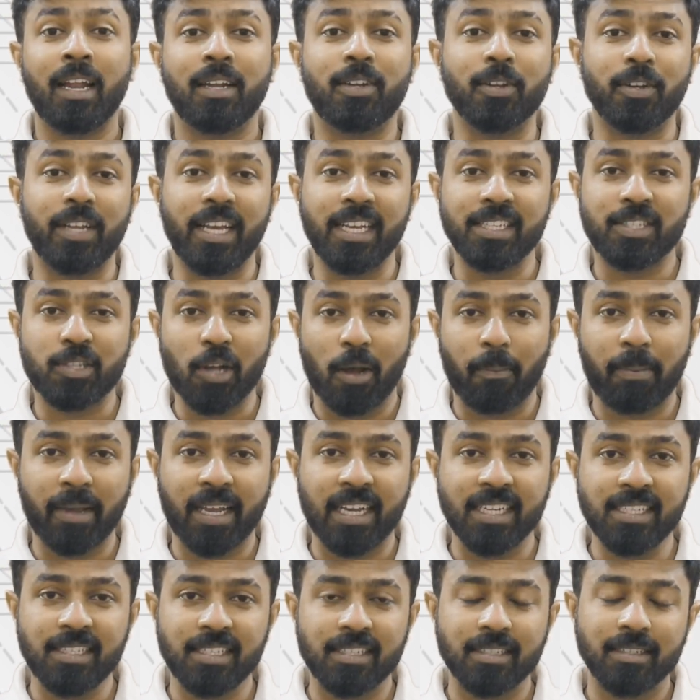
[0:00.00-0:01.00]
Today's topic
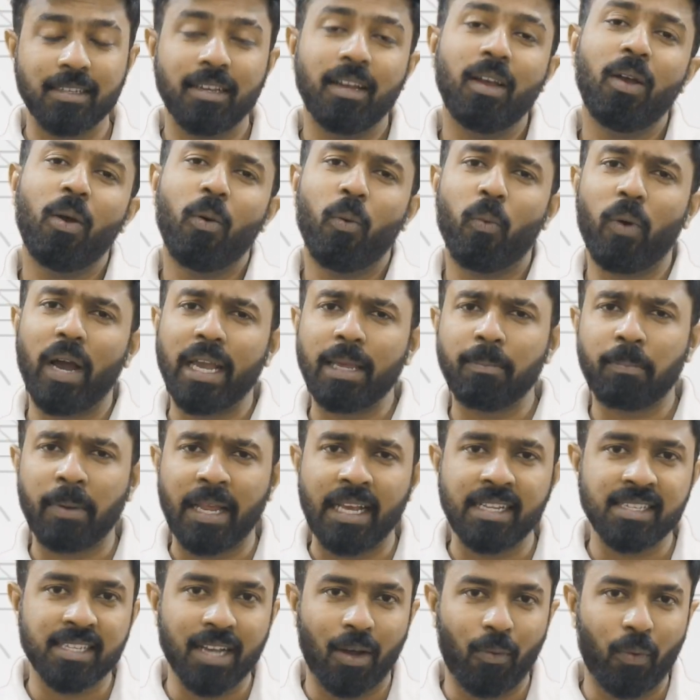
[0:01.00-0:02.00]
is why
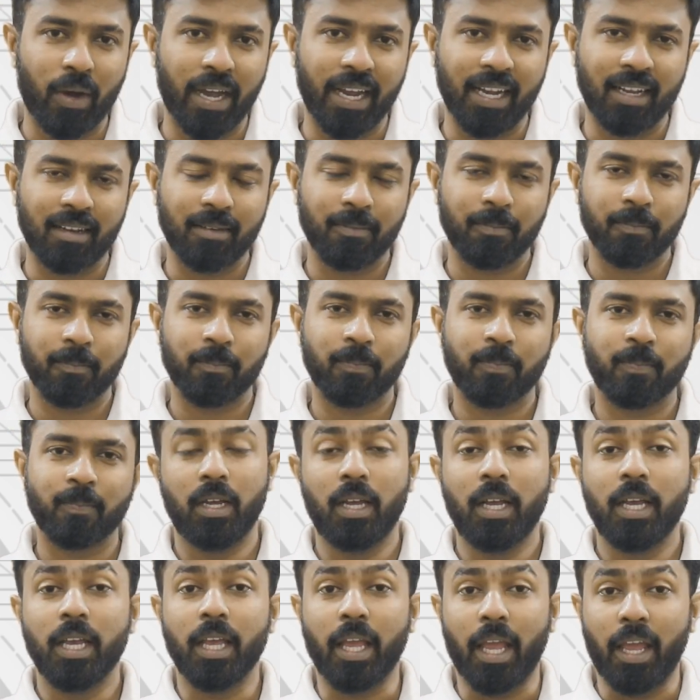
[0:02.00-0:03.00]
planes are white.
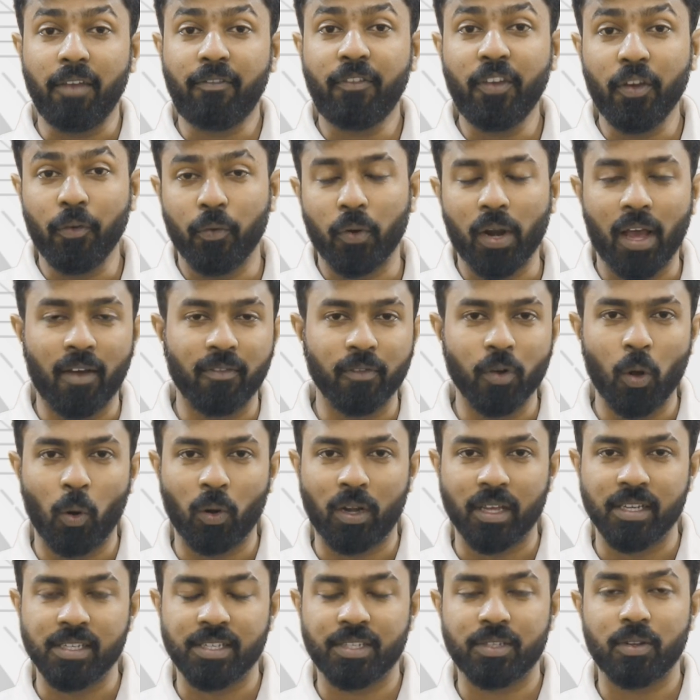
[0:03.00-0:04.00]
If you would have
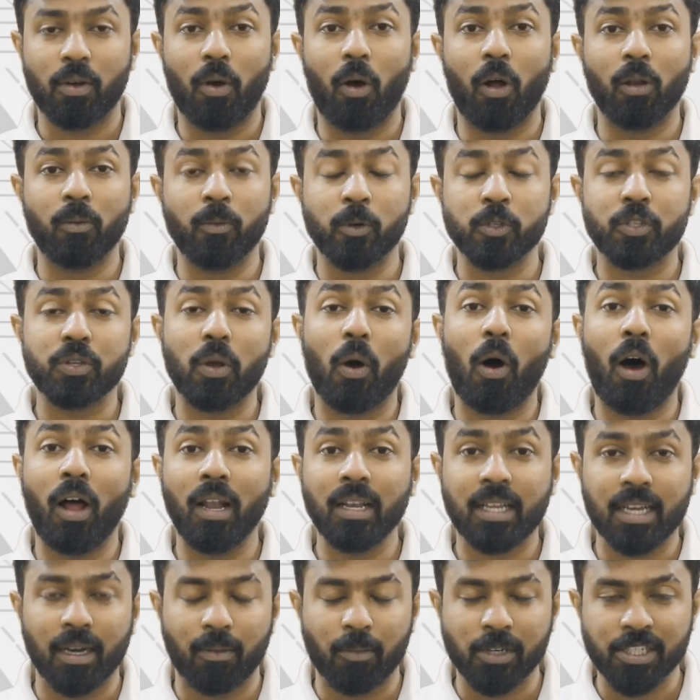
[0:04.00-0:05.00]
noticed, almost
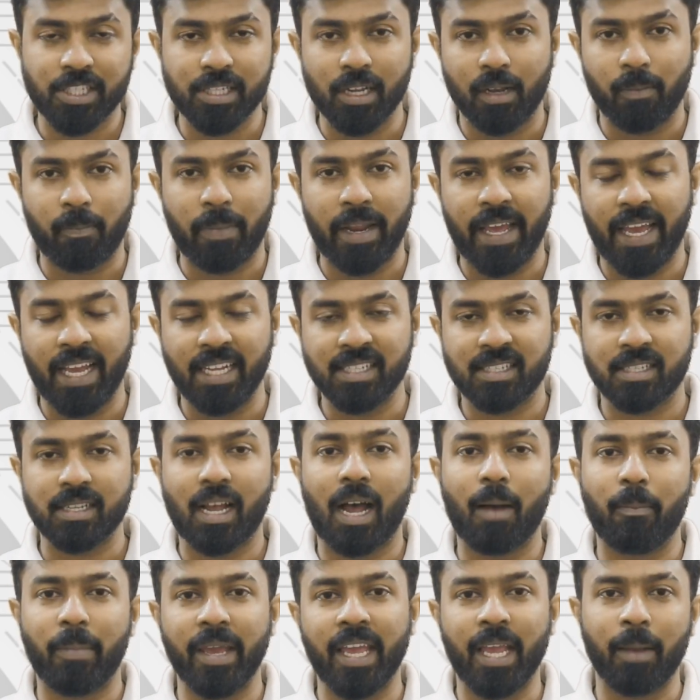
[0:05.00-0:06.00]
all commercial planes
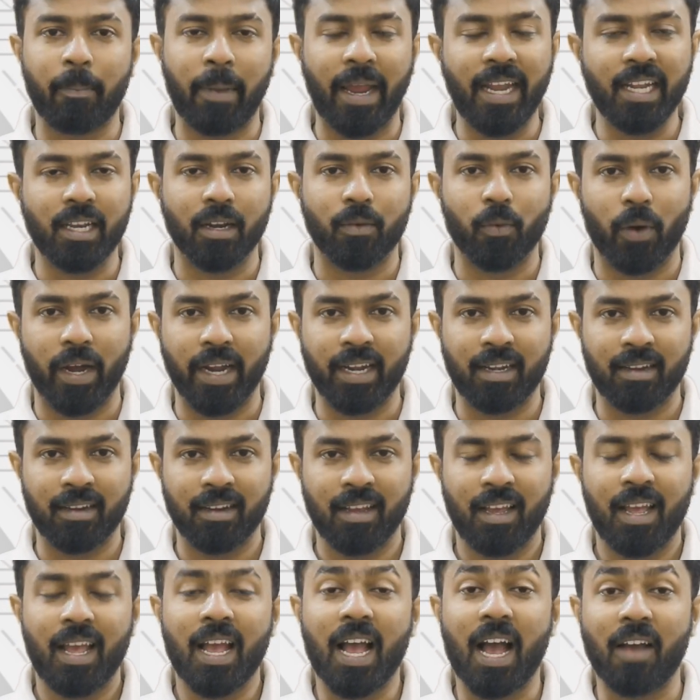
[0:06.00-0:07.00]
are being painted white.
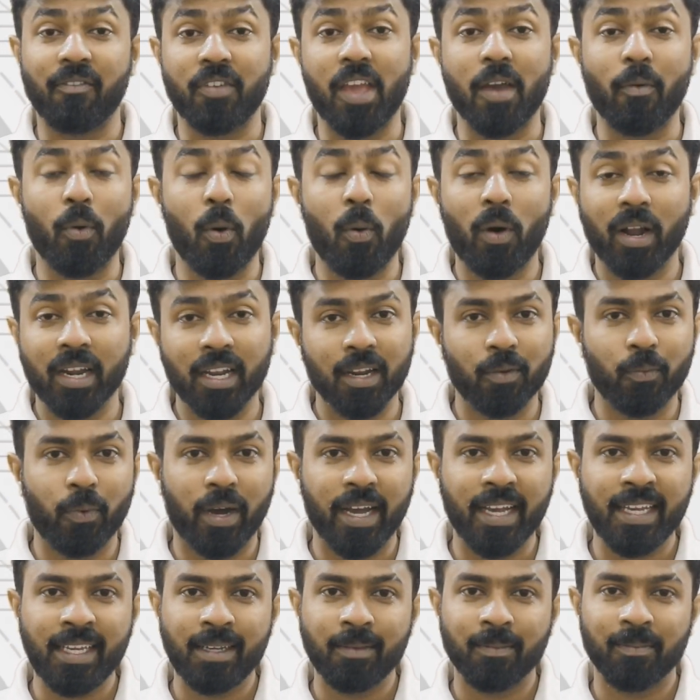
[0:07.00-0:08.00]
Have you ever wondered
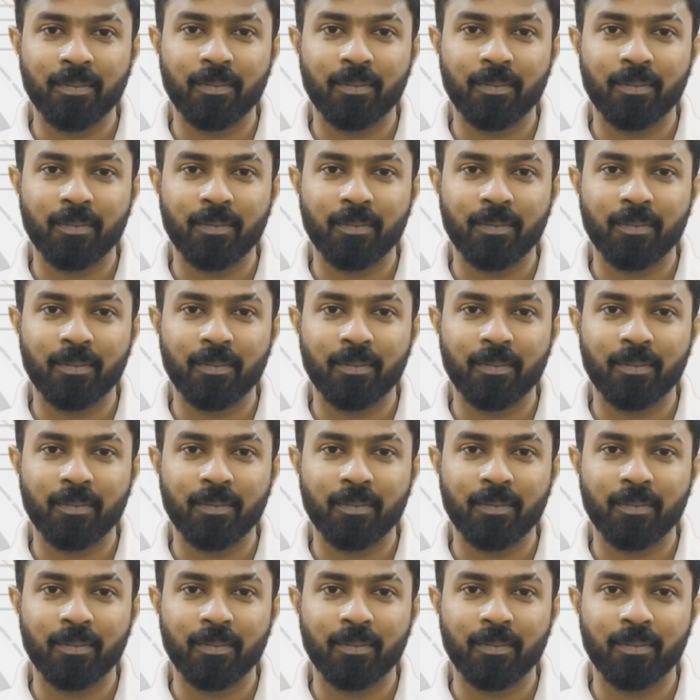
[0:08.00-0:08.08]
why?